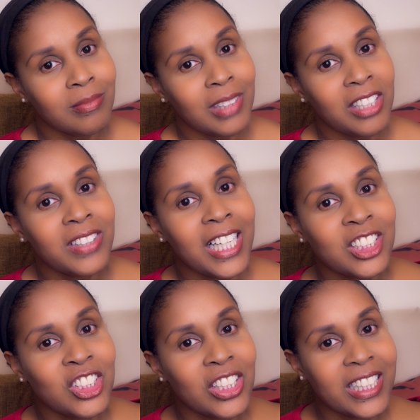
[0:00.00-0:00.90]
if
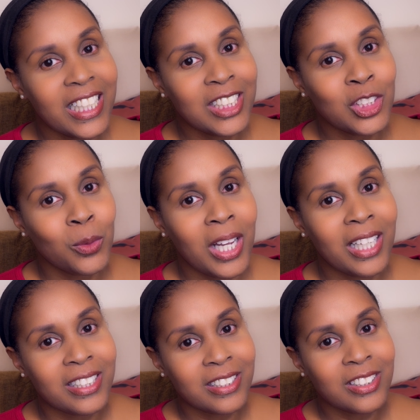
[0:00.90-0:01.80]
that's your thing as
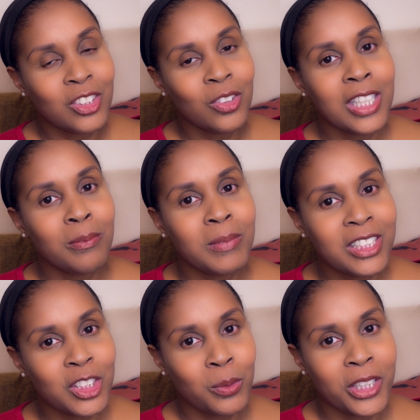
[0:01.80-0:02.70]
well, don't let me
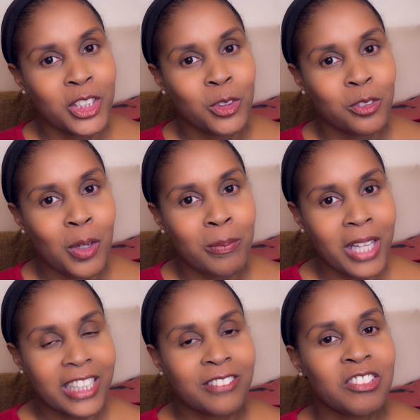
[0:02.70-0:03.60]
dissuade you from
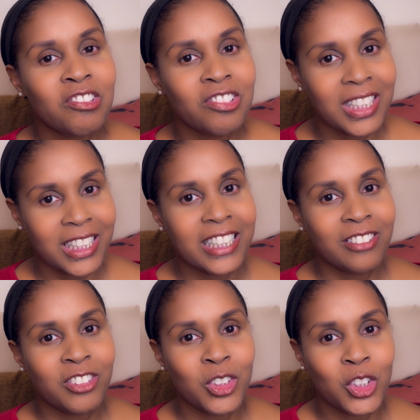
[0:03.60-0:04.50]
that if it really
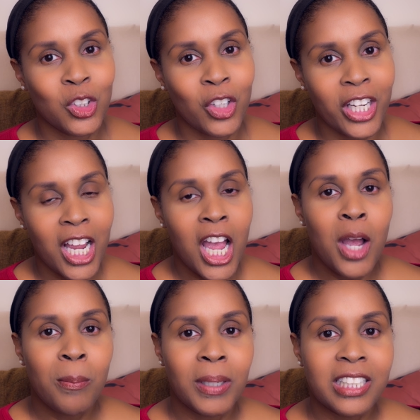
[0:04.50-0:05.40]
gives you joy.
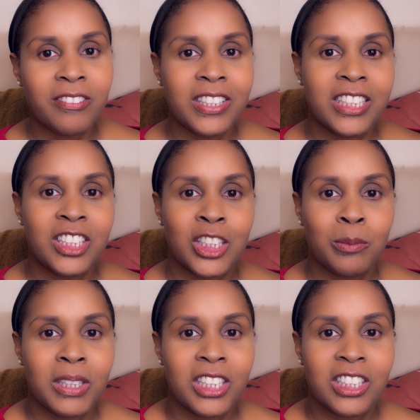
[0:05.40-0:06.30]
But if it is
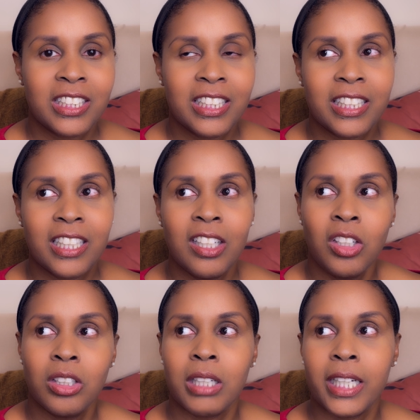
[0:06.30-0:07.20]
just because you're thinking,
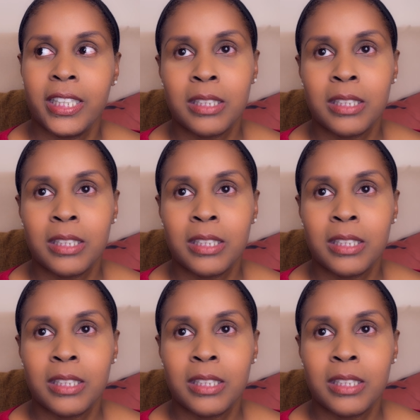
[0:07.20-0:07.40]
oh, I need